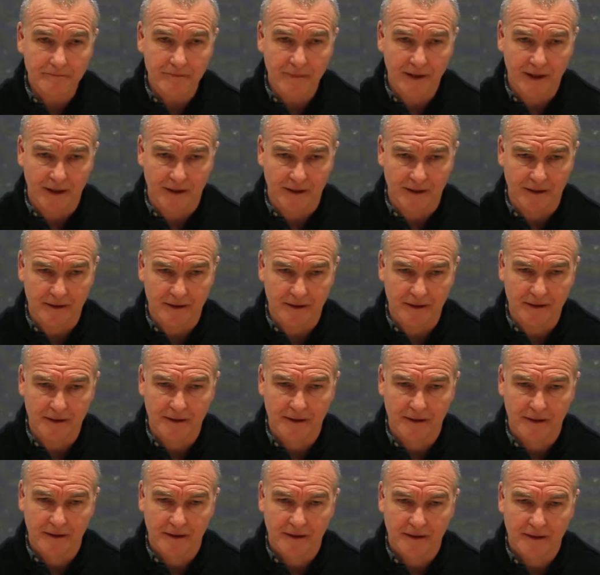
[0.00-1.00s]
And I
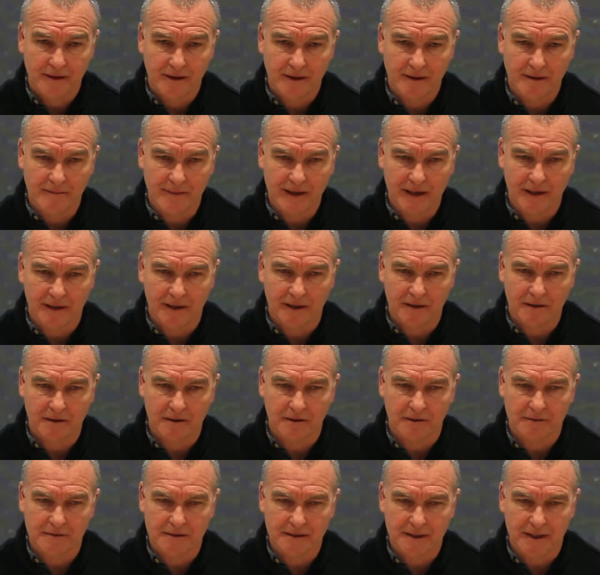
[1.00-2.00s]
think in the mental health
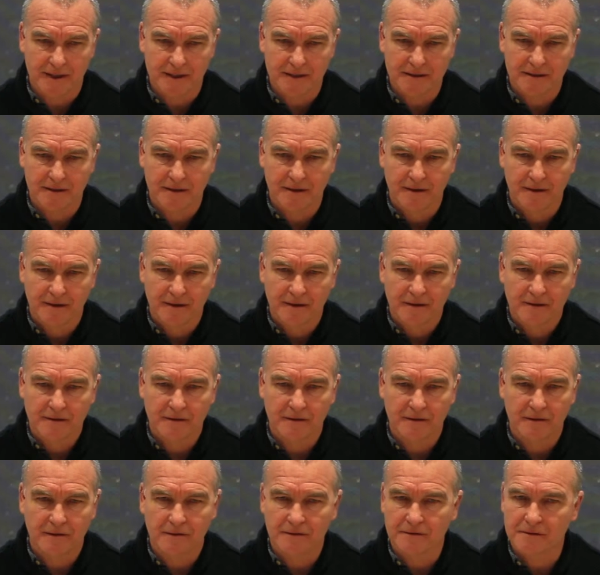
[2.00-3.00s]
context,
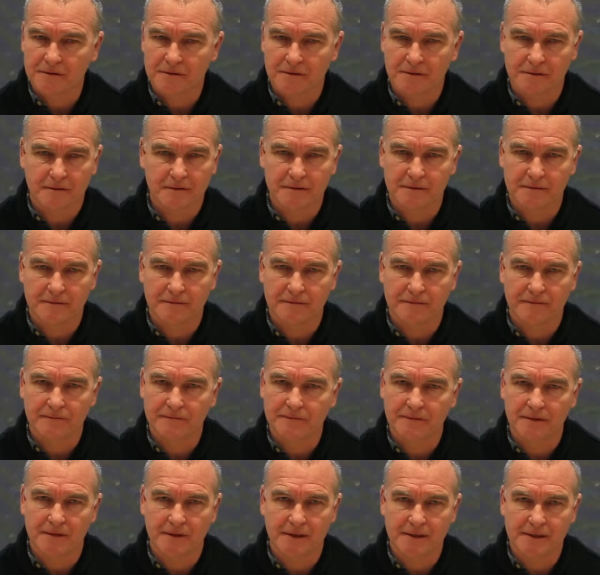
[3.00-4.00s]
there are all sorts of
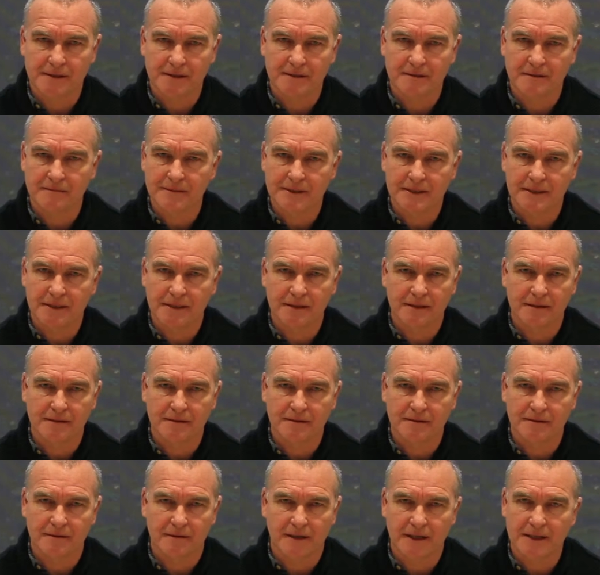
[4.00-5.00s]

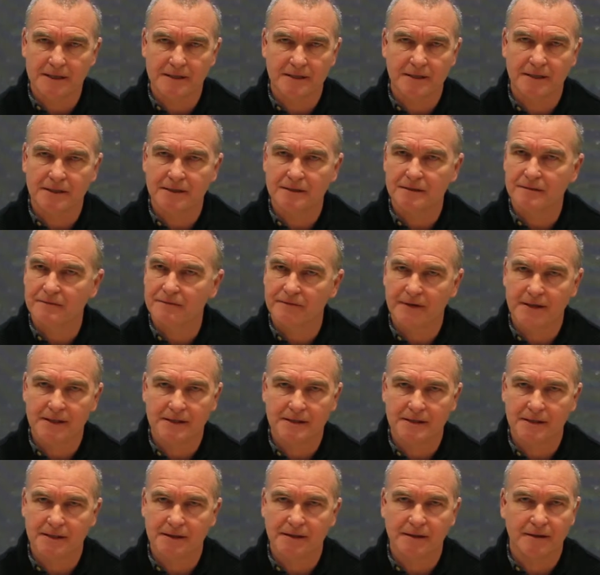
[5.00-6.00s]
legitimacy crises
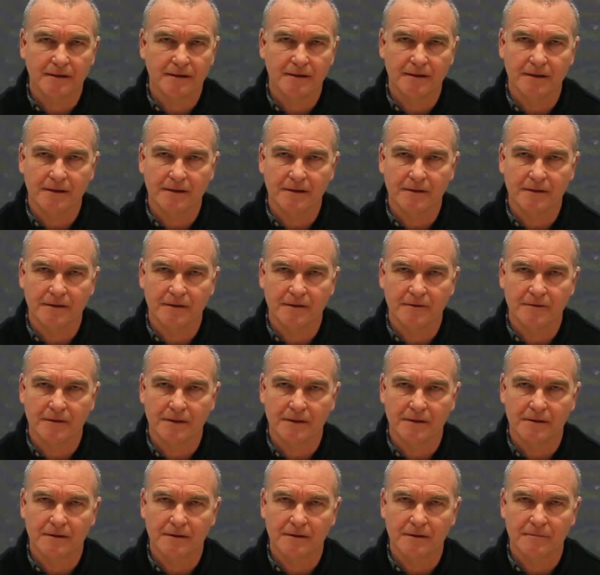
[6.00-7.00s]
facing,
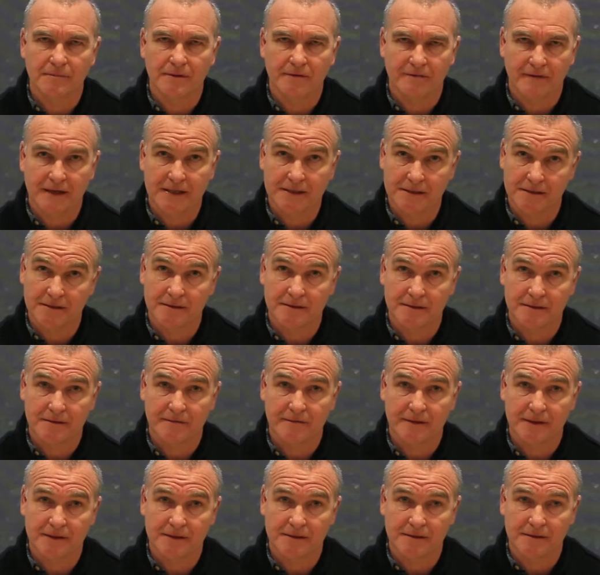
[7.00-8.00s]
the professions,
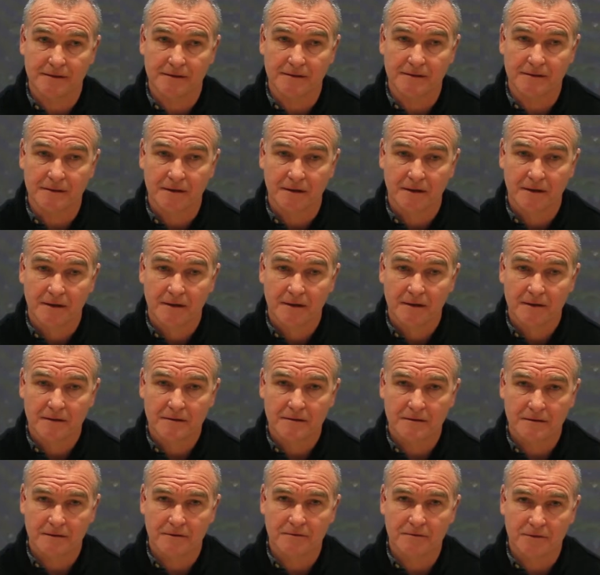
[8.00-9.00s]
for instance.
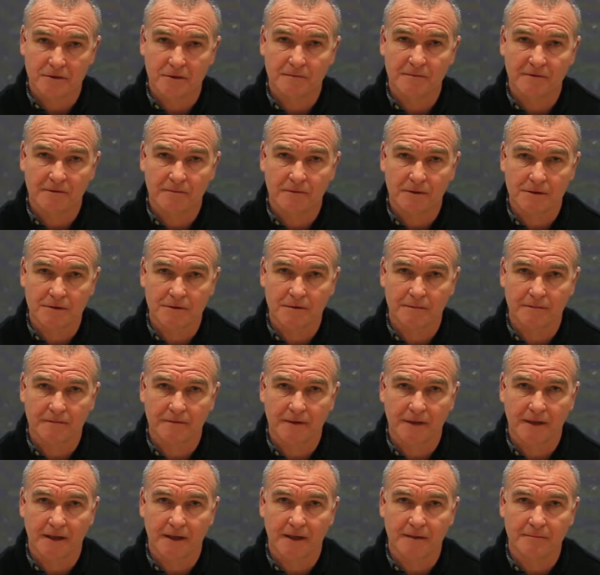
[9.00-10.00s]
So some of what's up
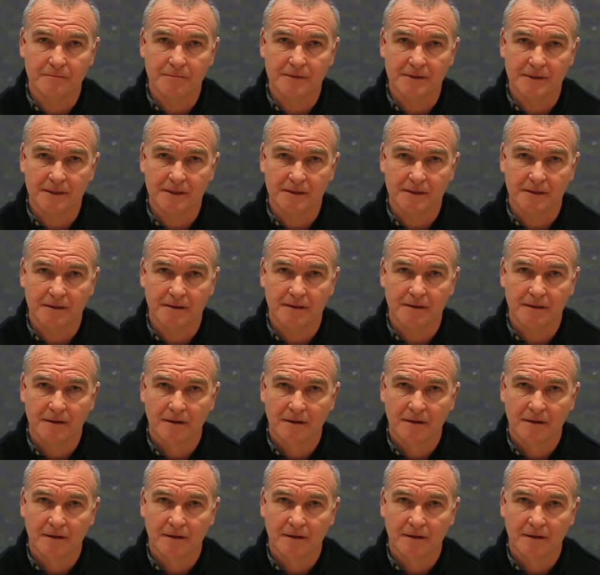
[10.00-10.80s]
for grabs is a